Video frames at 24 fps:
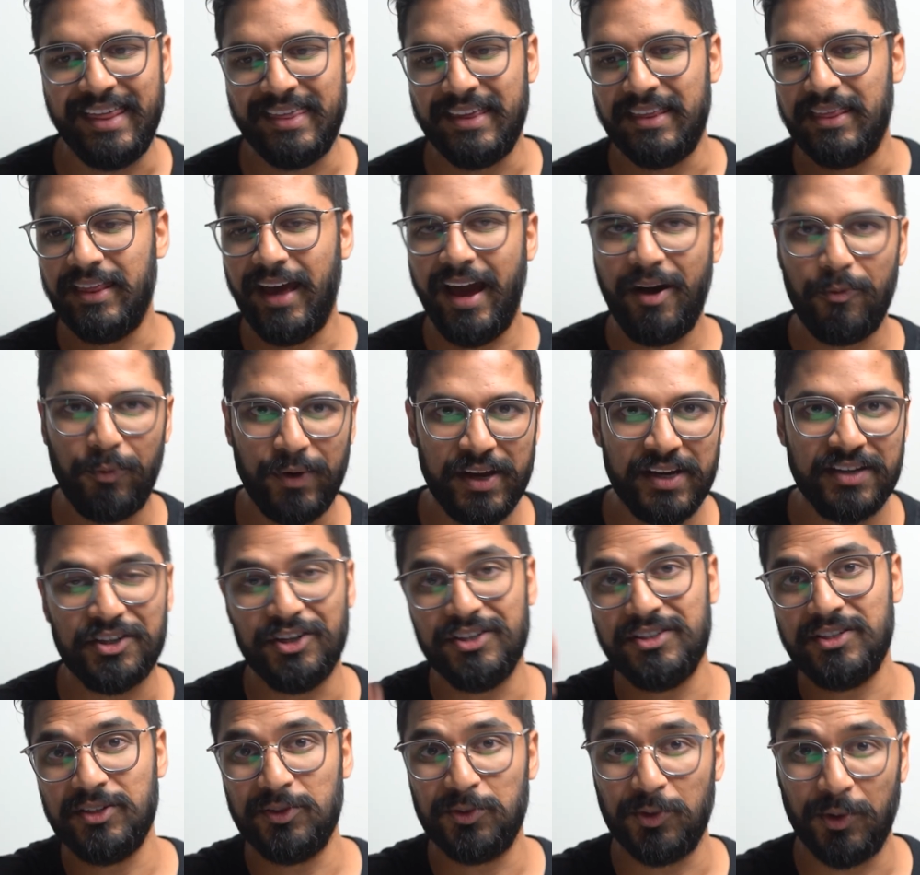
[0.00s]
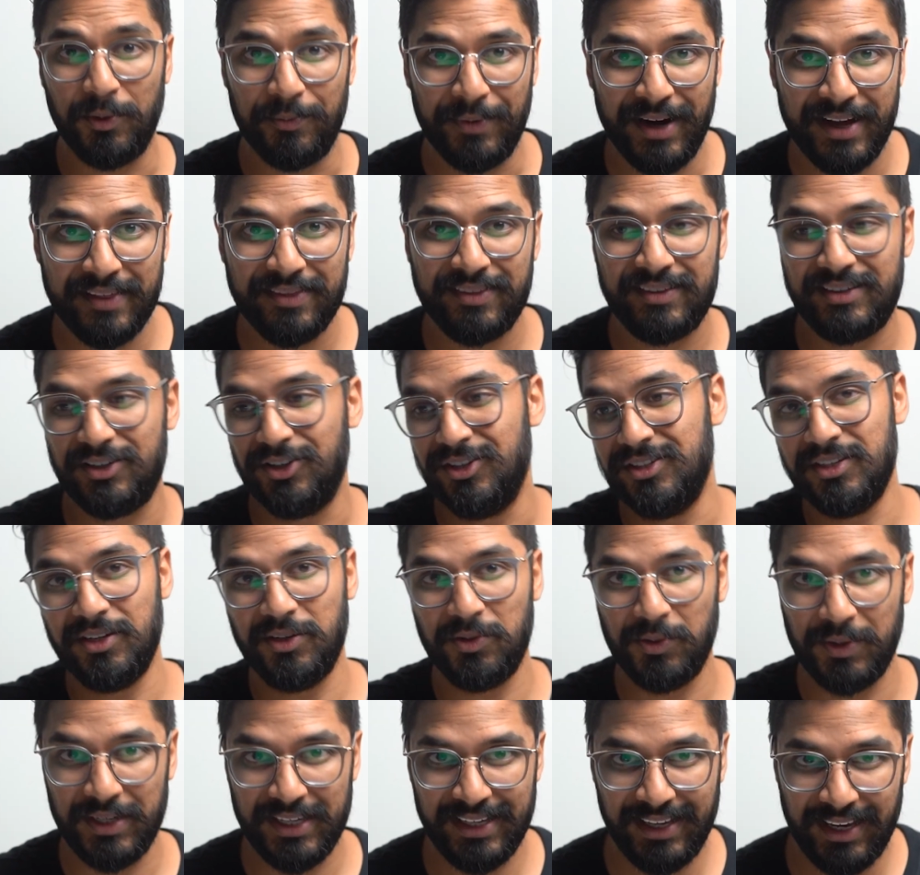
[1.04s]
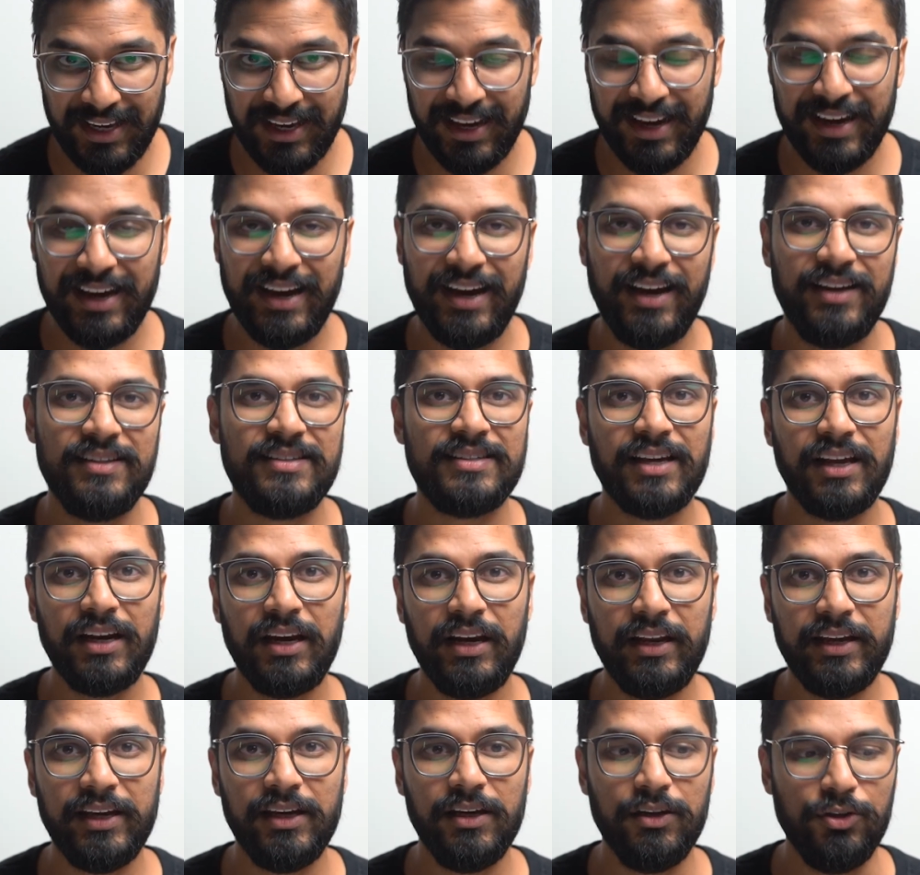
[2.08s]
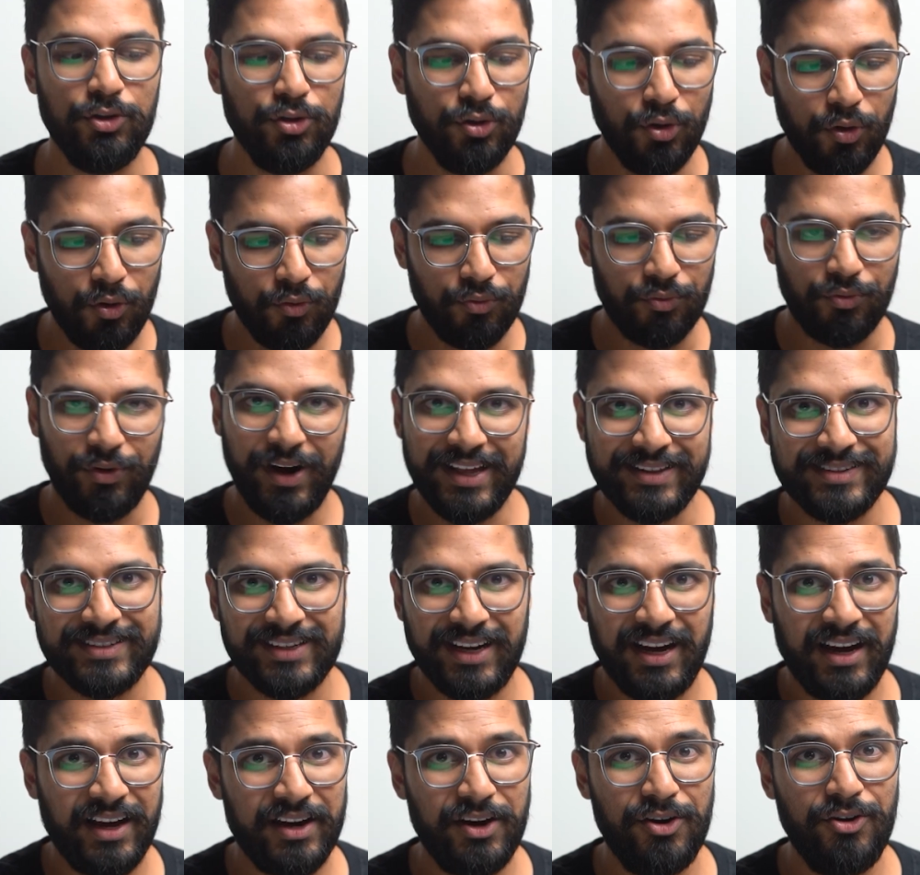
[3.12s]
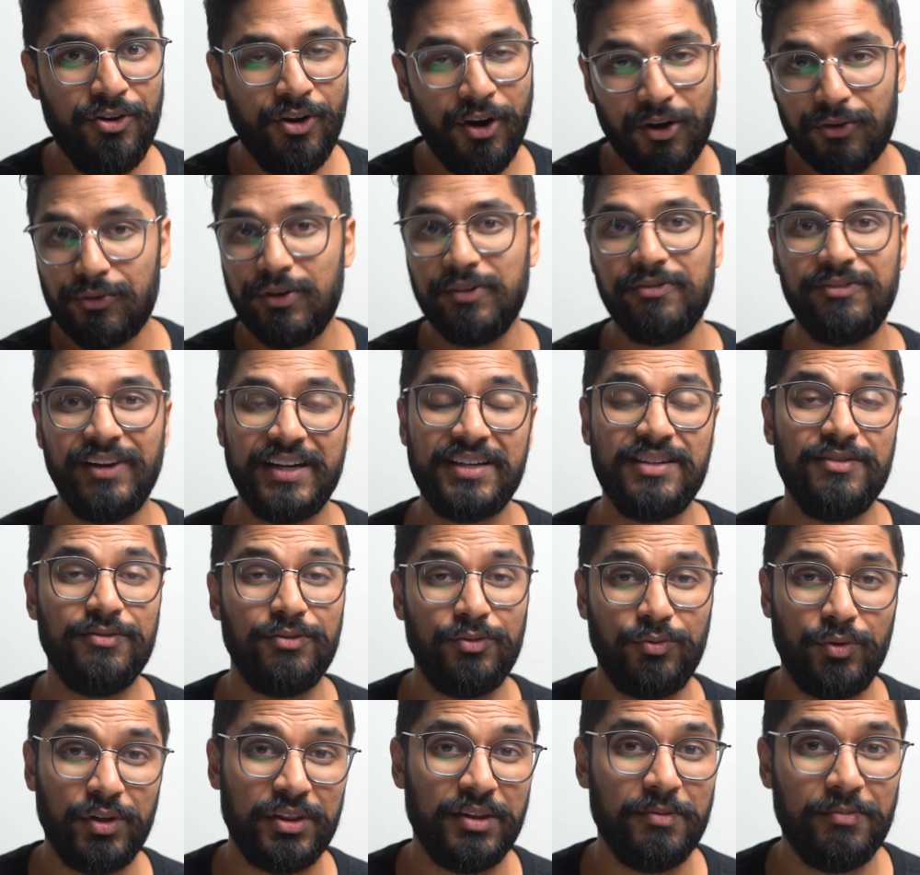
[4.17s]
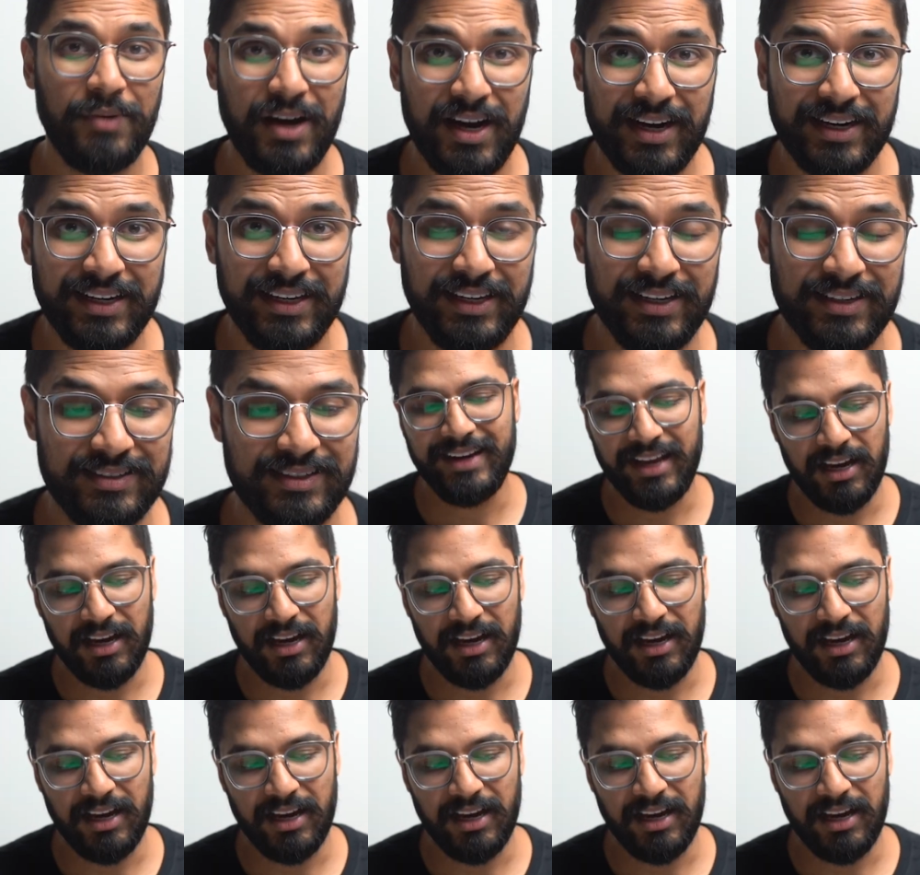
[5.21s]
And then that week turns into a month, turns into a year, and suddenly your rents are not reflective of what the market is.